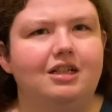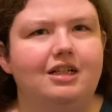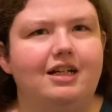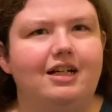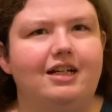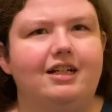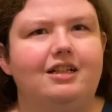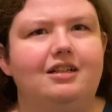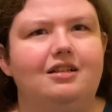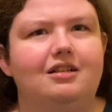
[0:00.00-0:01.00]

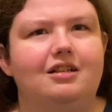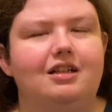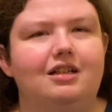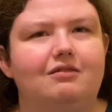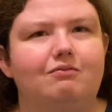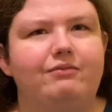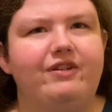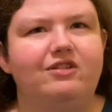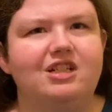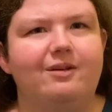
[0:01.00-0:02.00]
and
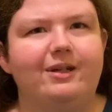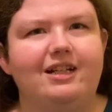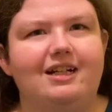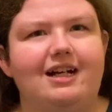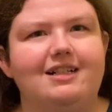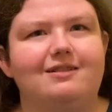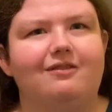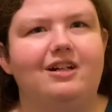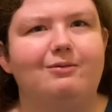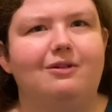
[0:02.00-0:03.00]
people tell me that it's
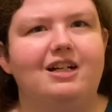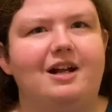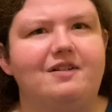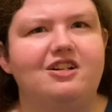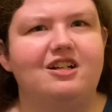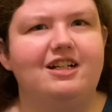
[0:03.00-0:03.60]
really pretty imagery,